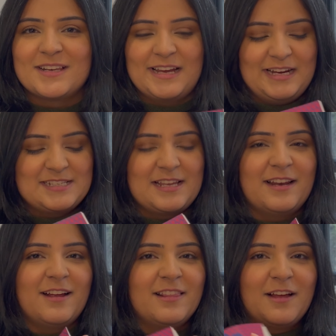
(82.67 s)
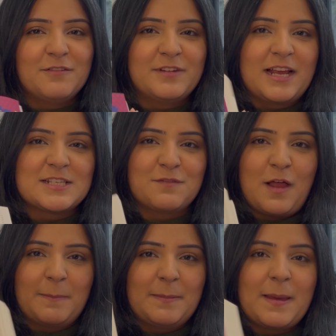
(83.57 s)
Like I said, I love nice
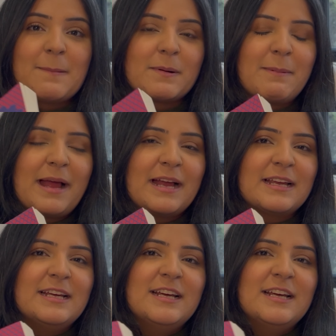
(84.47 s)
floppy paperback.